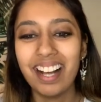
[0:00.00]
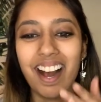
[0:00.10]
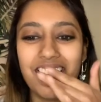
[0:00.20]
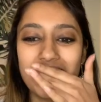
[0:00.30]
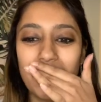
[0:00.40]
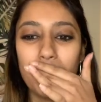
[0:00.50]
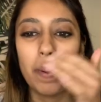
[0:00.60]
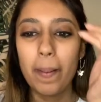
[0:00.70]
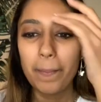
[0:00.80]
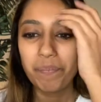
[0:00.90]
Awesome.
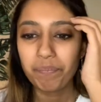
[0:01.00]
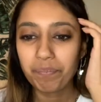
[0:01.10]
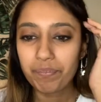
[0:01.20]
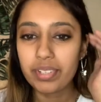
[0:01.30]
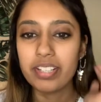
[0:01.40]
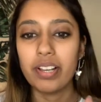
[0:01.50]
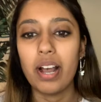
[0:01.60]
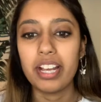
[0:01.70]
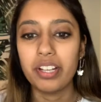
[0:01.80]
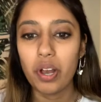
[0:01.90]
So
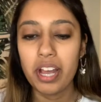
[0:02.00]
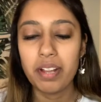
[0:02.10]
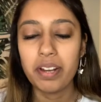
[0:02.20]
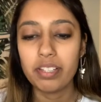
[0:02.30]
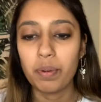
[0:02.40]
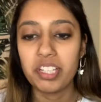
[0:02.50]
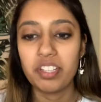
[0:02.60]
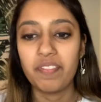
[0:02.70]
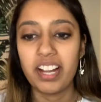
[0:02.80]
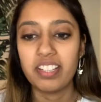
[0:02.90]
I can go ahead and export this
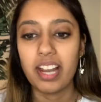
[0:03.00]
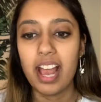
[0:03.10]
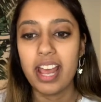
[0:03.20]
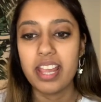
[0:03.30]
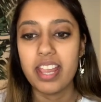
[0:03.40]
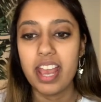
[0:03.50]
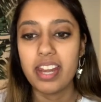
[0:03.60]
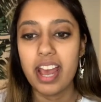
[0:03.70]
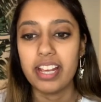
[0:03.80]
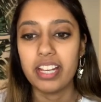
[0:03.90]
to Frankenstein, and
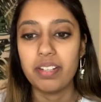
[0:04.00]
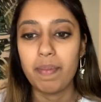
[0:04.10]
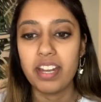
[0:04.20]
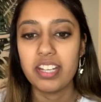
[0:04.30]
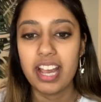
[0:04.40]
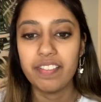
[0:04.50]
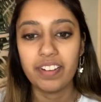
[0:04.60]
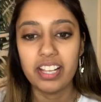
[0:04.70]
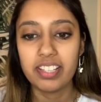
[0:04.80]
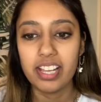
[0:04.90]
then I can maintain
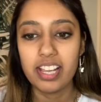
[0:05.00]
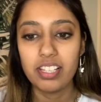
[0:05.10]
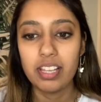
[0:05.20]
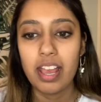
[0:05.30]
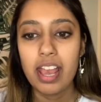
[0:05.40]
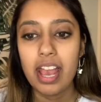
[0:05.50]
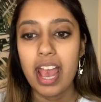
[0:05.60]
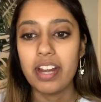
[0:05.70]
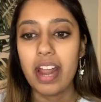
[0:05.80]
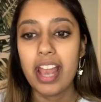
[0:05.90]
phrases,
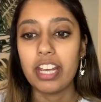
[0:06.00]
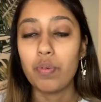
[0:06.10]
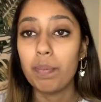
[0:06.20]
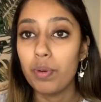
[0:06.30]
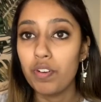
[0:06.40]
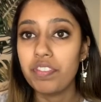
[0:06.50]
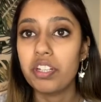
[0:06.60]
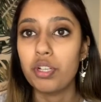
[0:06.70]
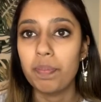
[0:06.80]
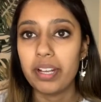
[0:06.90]
and I can remove the
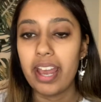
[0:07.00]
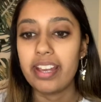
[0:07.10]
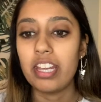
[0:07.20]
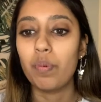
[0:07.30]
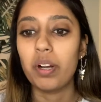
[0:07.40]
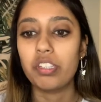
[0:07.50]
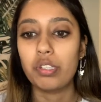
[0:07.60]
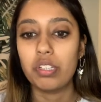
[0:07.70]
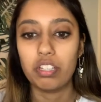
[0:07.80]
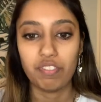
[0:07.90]
duplicate keywords
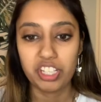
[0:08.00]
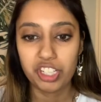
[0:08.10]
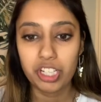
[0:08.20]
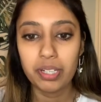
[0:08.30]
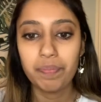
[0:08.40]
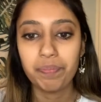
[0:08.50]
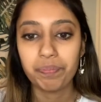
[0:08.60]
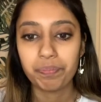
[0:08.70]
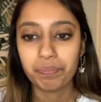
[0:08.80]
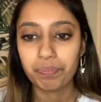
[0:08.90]
through this feature.
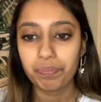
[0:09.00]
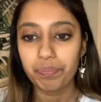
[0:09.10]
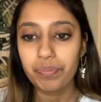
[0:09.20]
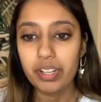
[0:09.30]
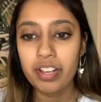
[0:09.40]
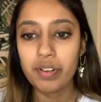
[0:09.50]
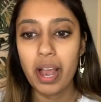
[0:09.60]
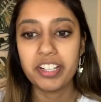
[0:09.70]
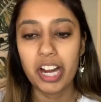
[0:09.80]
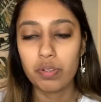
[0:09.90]
So
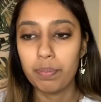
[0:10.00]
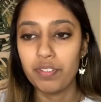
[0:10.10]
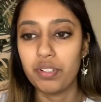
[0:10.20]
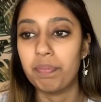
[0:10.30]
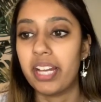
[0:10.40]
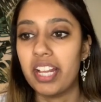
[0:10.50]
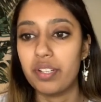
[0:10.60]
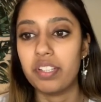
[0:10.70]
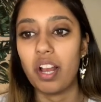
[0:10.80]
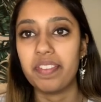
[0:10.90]
I checked remove duplicate,
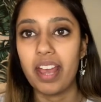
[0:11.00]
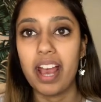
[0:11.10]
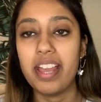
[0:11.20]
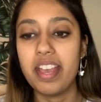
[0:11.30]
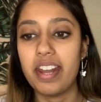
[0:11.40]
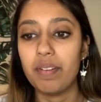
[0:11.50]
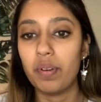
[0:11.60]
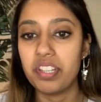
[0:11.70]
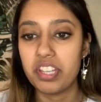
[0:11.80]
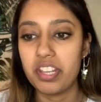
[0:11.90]
so it's got that, and then
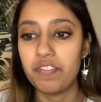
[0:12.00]
once it's in